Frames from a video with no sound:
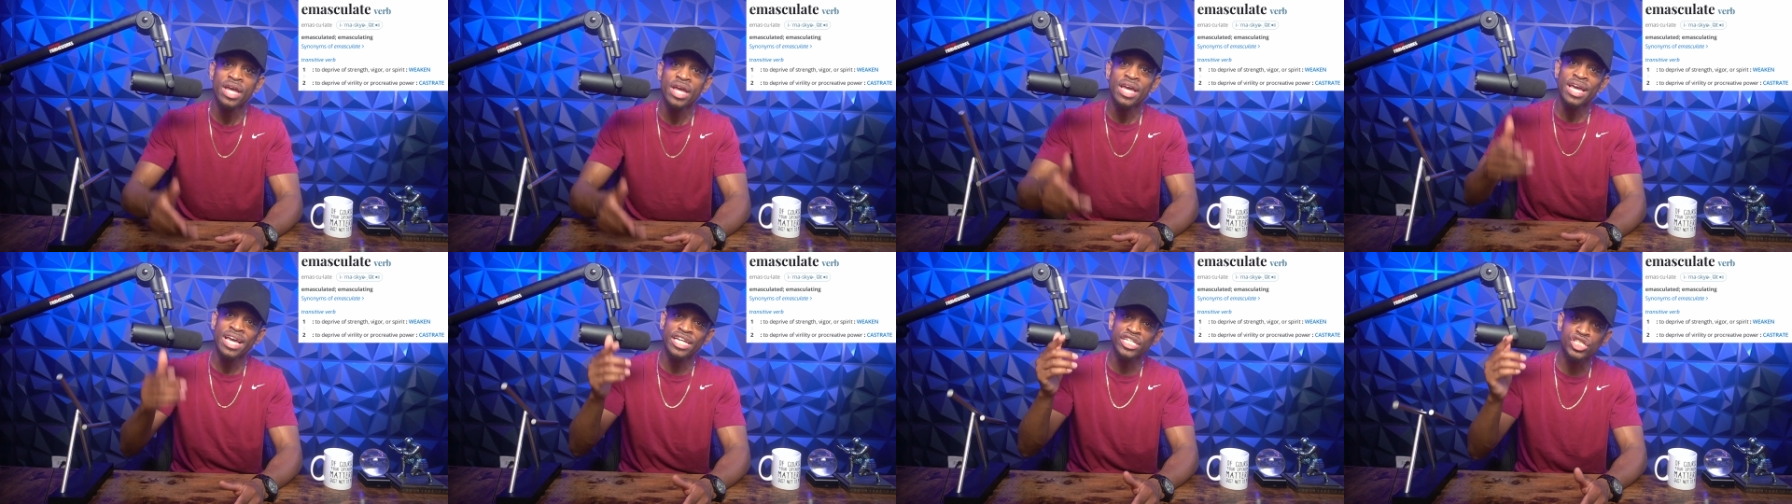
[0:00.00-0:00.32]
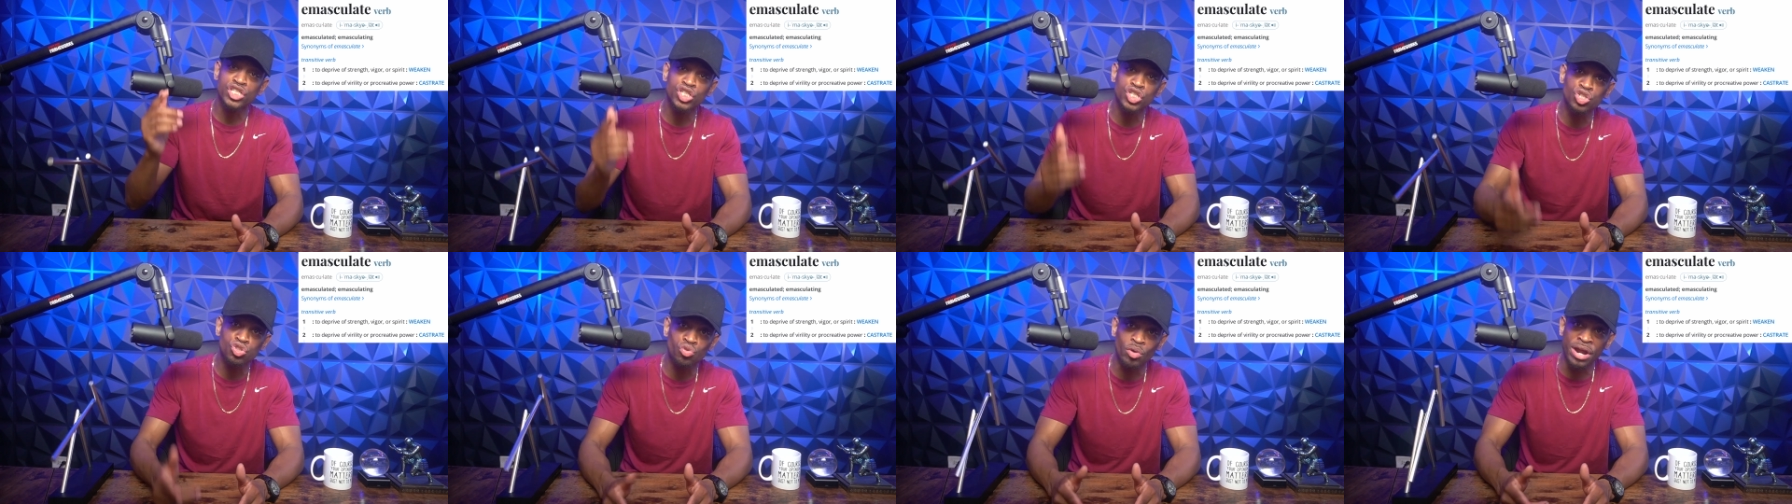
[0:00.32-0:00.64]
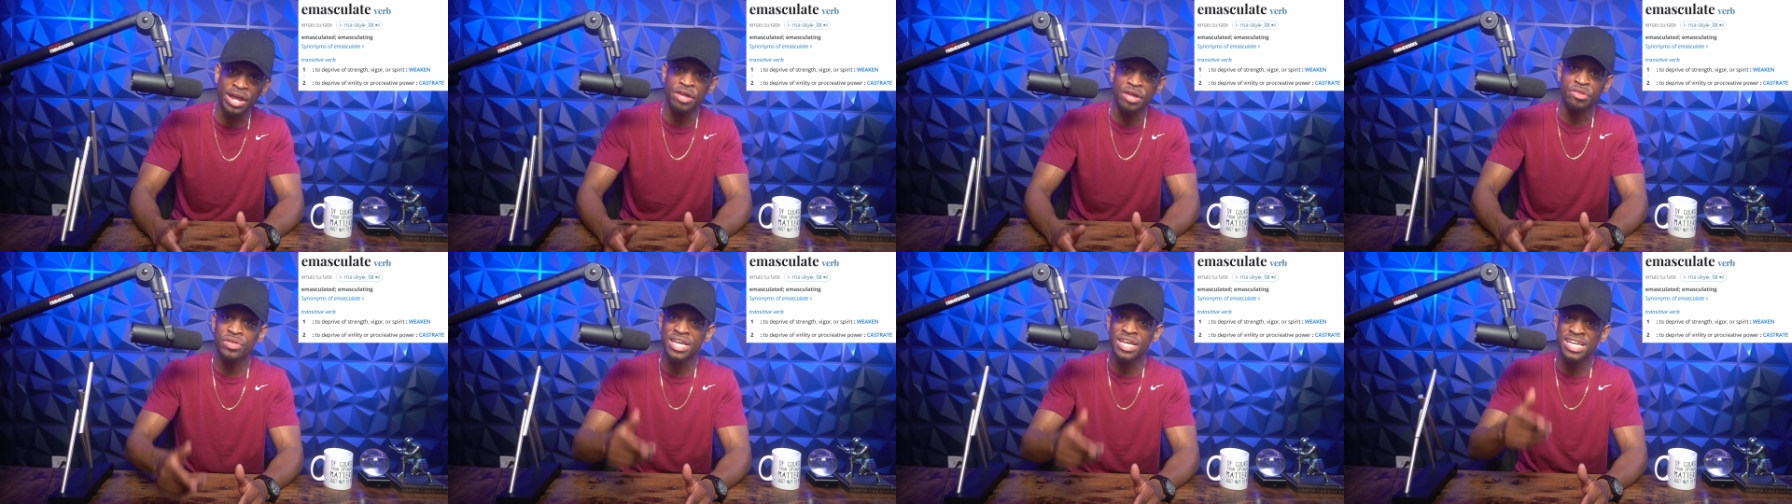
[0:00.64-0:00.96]
his
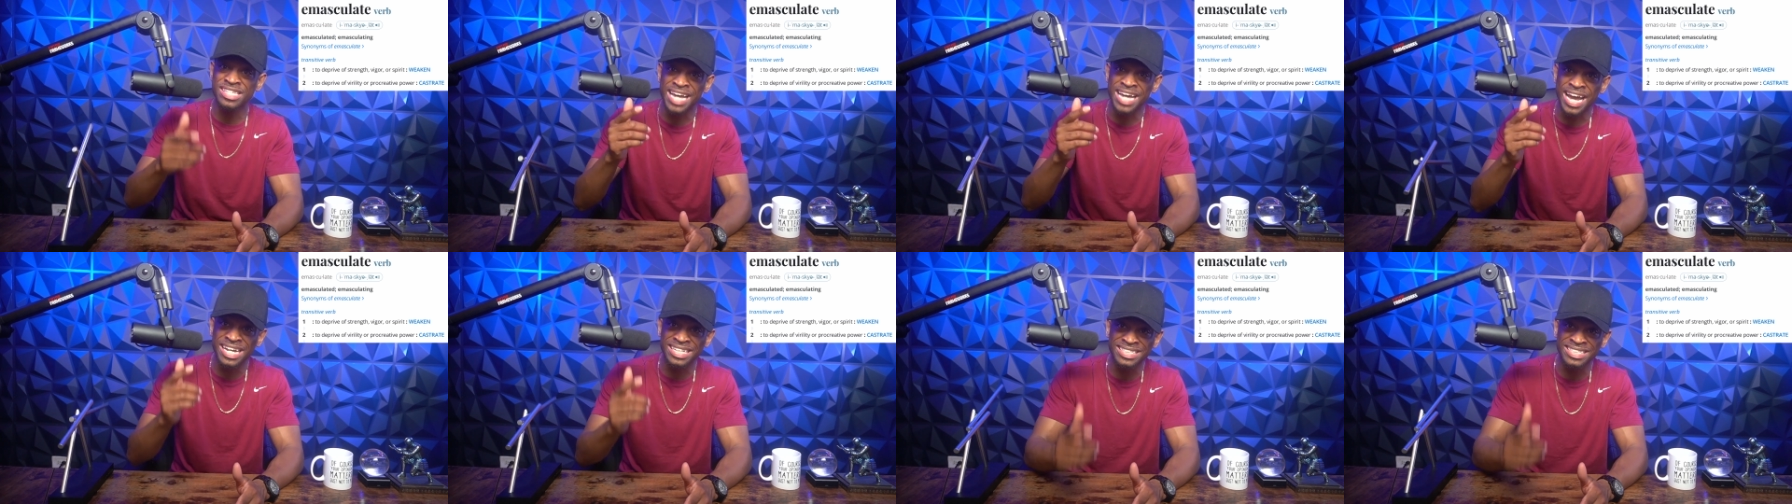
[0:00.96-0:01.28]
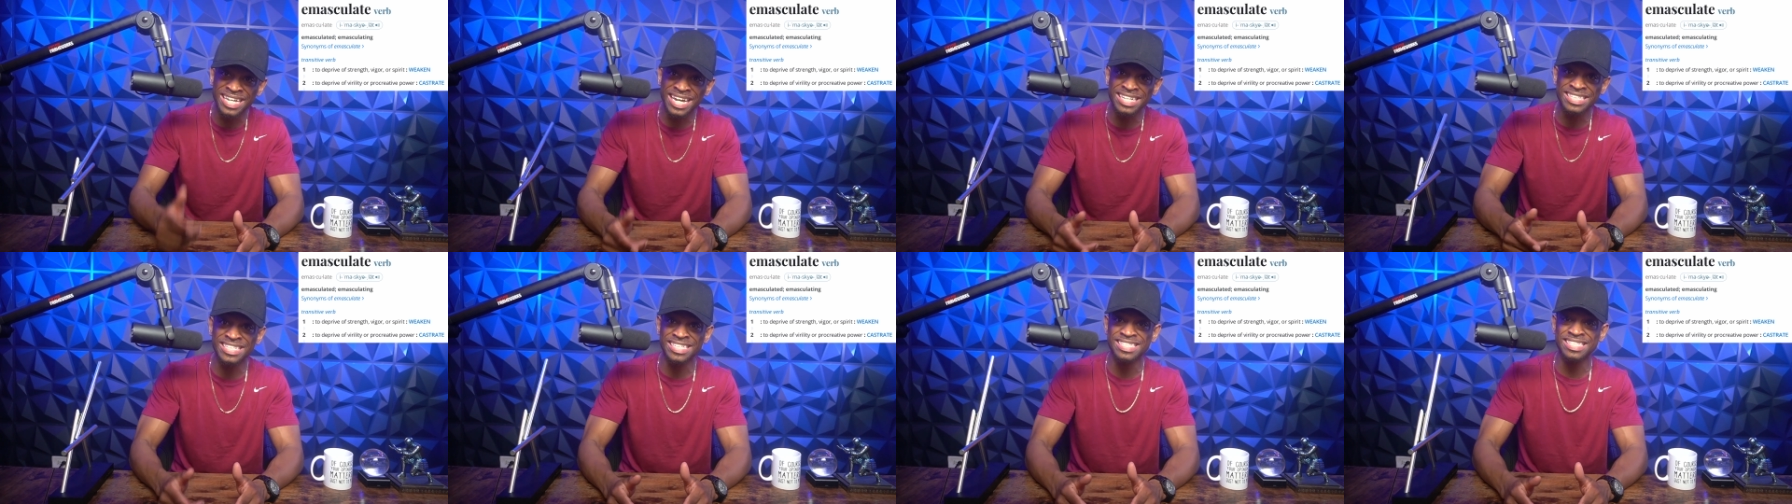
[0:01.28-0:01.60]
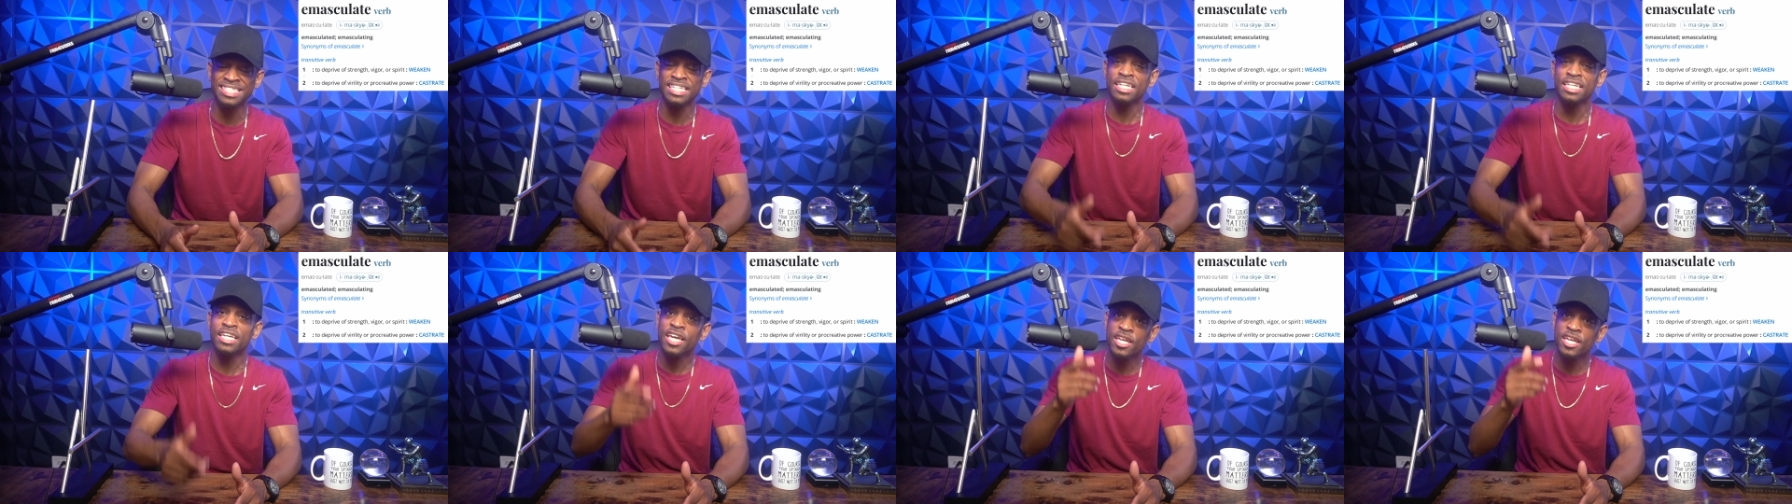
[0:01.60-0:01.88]
strength, his identity,